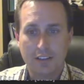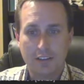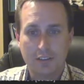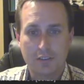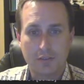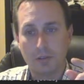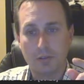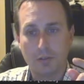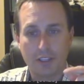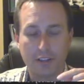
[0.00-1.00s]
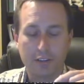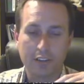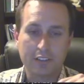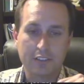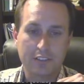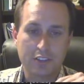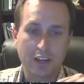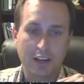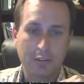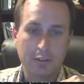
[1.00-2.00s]
The blue here is the
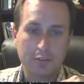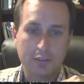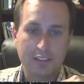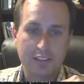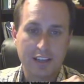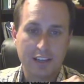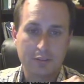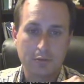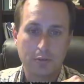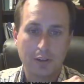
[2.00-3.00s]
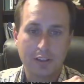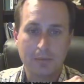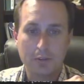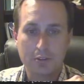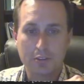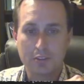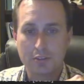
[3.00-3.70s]
gyro, so that's the actual quad motion.